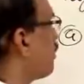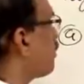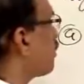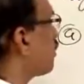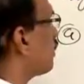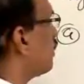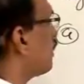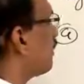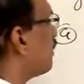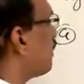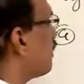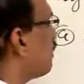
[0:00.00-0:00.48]

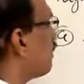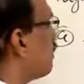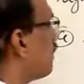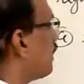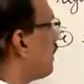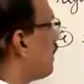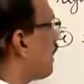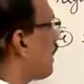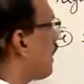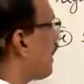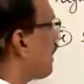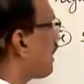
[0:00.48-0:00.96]
be
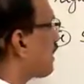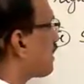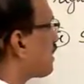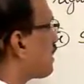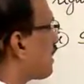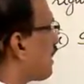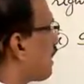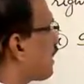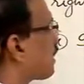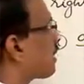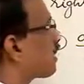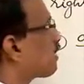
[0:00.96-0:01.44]

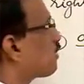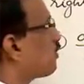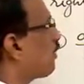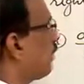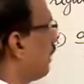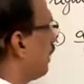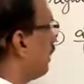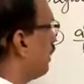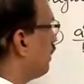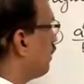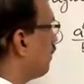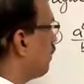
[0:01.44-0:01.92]
x1
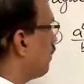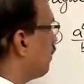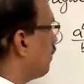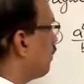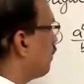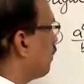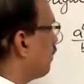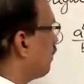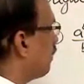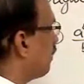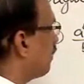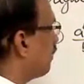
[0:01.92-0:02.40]

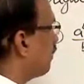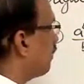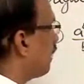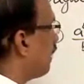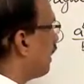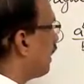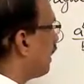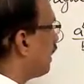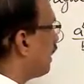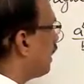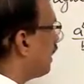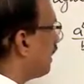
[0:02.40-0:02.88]
by a
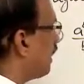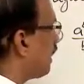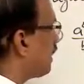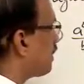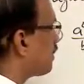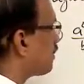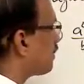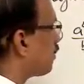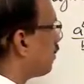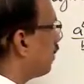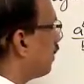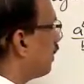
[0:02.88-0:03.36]
square
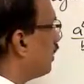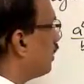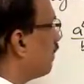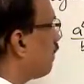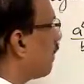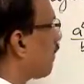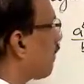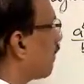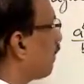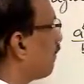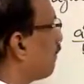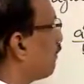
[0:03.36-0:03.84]

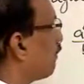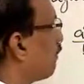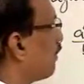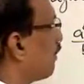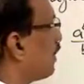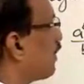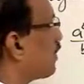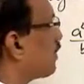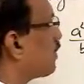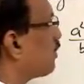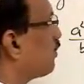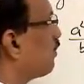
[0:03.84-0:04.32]
plus
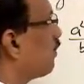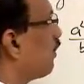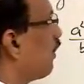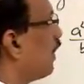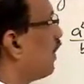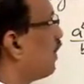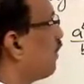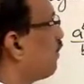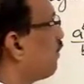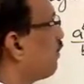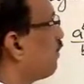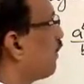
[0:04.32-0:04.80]

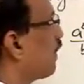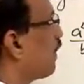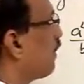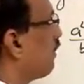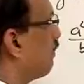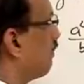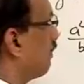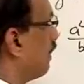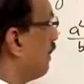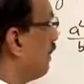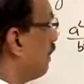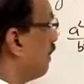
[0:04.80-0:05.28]
y1
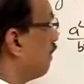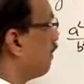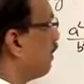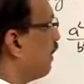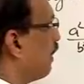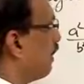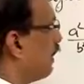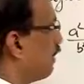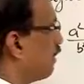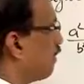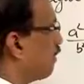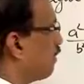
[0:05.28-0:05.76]
by
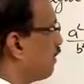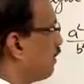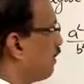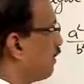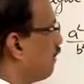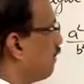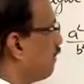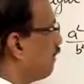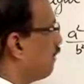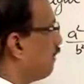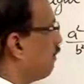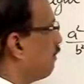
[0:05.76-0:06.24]

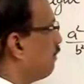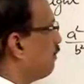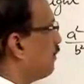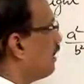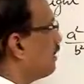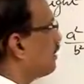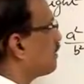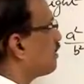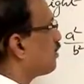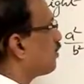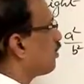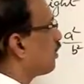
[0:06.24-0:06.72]
b square
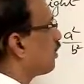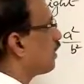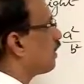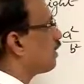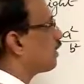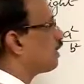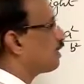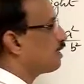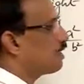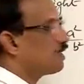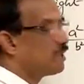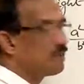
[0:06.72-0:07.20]

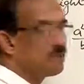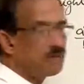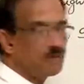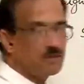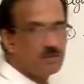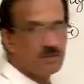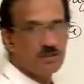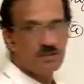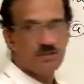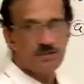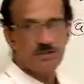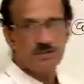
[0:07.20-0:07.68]
equal to
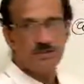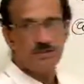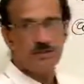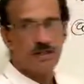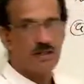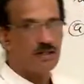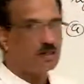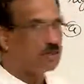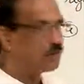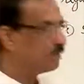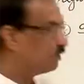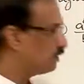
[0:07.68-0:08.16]
1. This
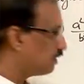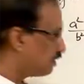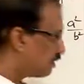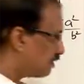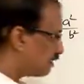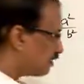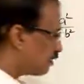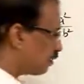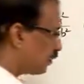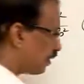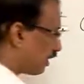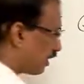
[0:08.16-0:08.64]
is one
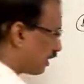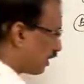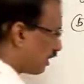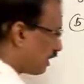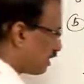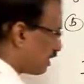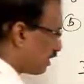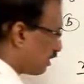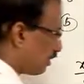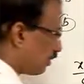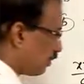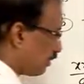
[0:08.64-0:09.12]

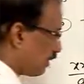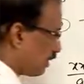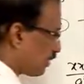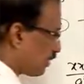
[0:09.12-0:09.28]
equation.